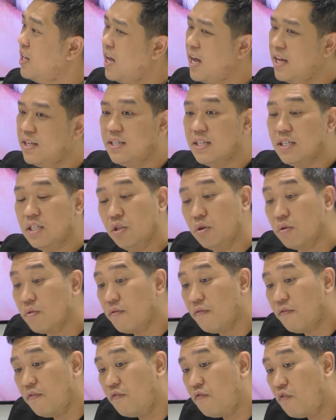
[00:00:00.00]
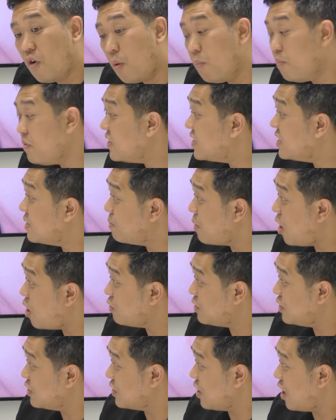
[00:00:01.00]
And I said, look, from this smile
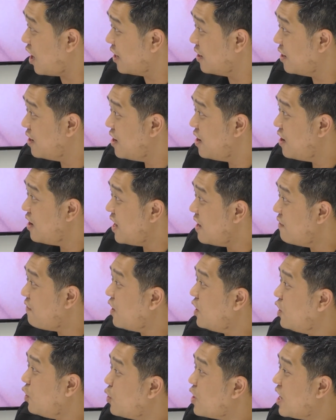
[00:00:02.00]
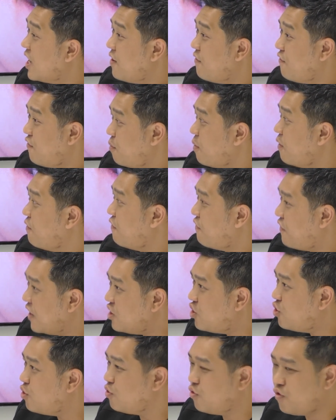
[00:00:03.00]
design, if I look at it from a
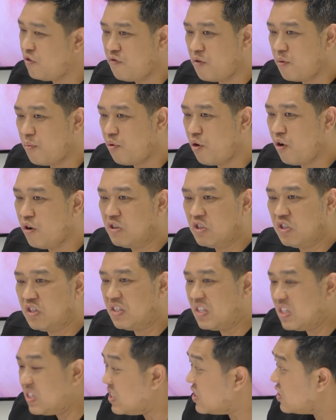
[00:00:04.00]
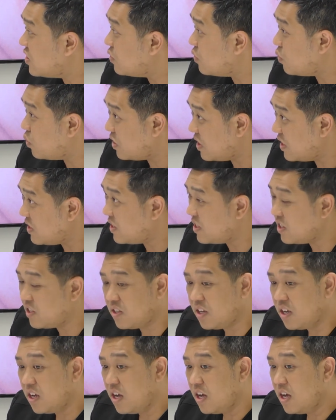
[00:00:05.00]
facial driven approach,
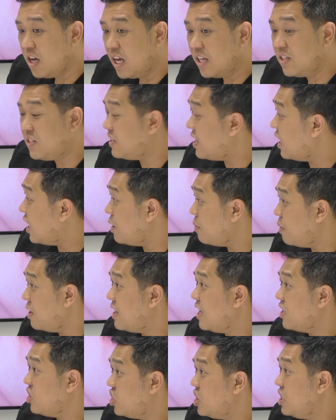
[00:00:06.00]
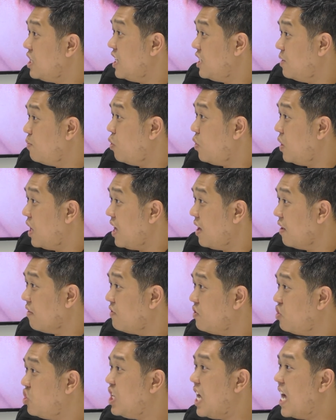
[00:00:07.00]
it's telling me that she needs more
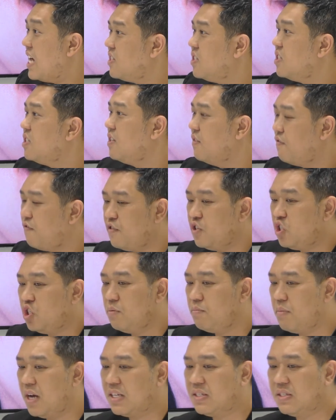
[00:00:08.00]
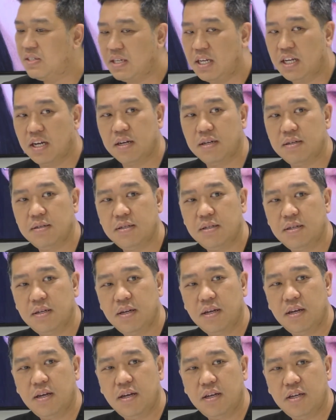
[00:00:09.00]
length. She has a deficient maxilla,
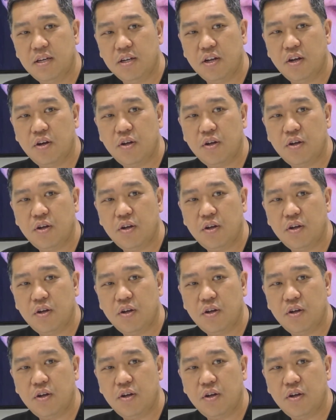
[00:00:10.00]
you know.